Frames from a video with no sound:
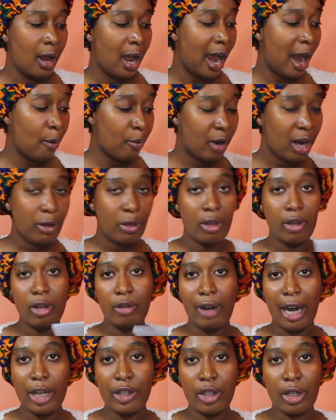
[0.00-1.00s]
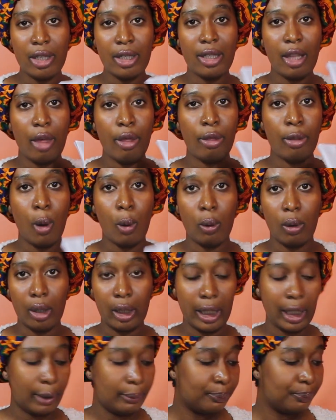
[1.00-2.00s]
I read the directions
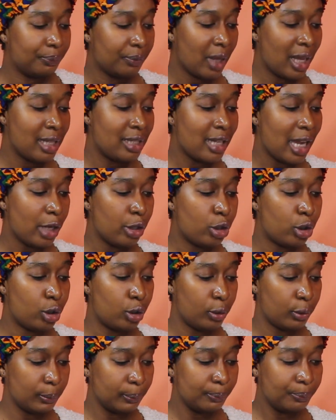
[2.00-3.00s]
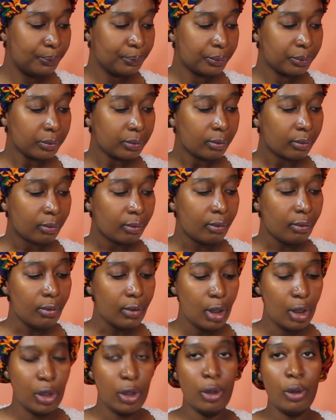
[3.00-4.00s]
thoroughly. It said to
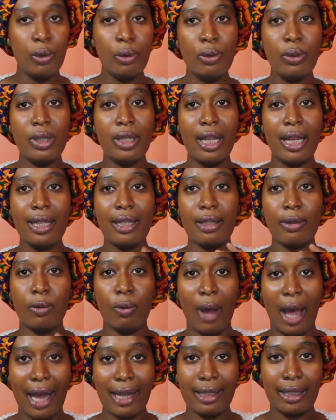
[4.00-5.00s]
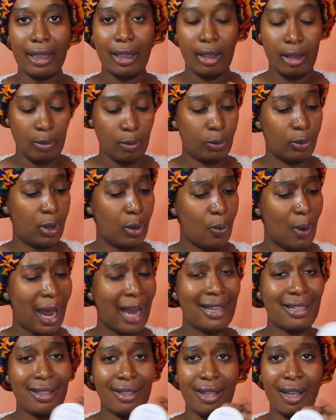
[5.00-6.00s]
use this wax, the
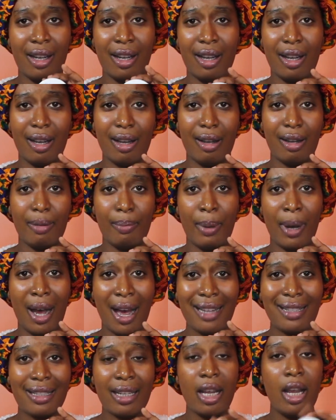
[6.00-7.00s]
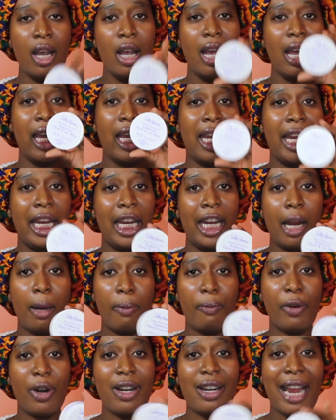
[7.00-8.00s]
wax pot, heat it
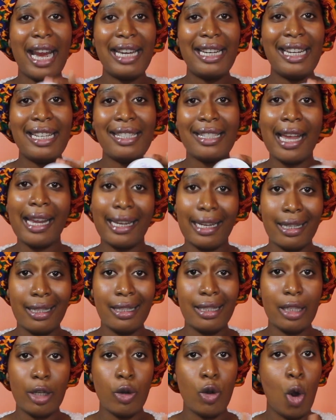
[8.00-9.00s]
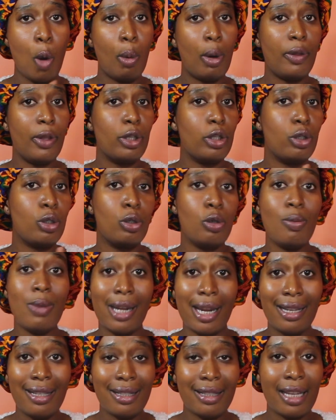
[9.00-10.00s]
up for 90 seconds, no more than 2
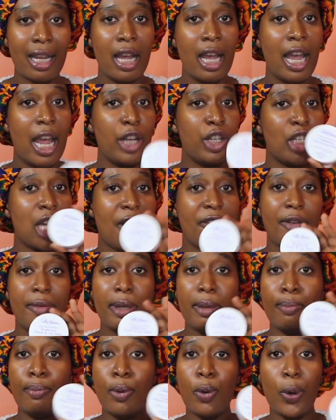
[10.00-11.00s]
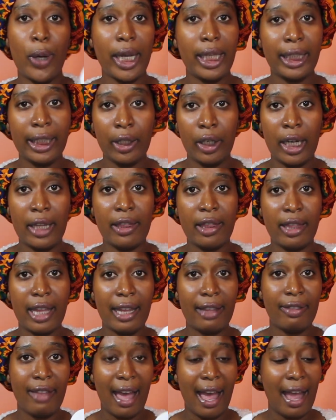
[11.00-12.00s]
minutes. It should never be boiling or anything
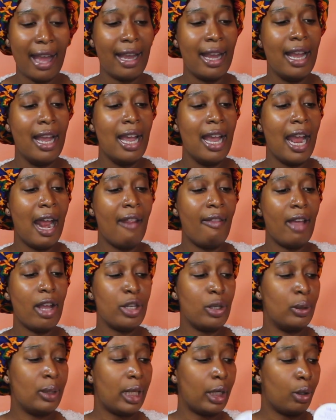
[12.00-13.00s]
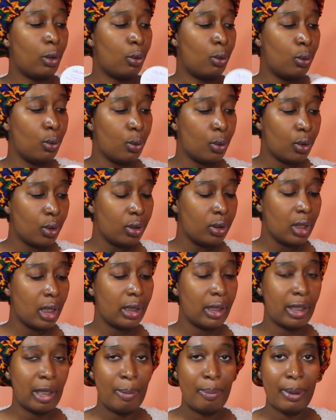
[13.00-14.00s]
like that. And then you let it cool a
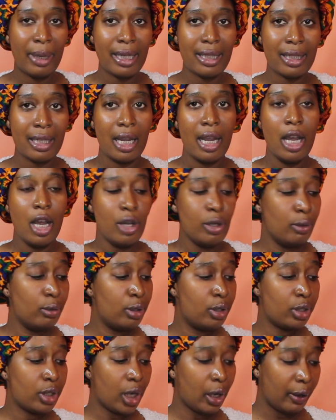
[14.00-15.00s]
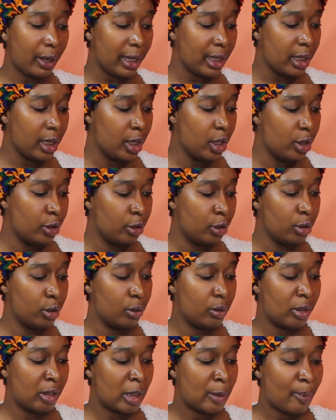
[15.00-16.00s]
little bit. You stir it. You
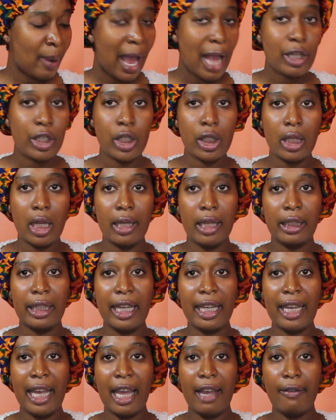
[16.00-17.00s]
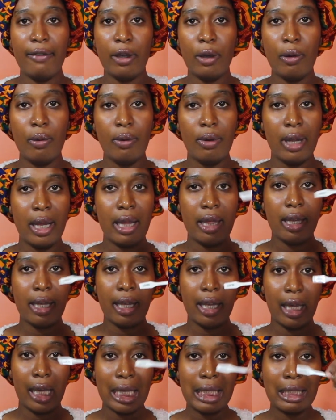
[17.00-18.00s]
use the spatula that they gave you in the
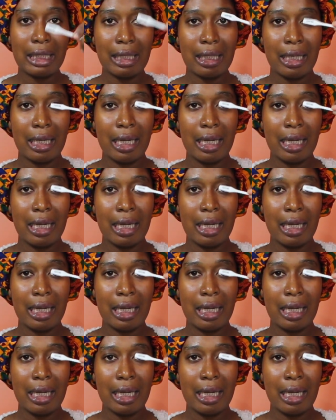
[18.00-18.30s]
kit.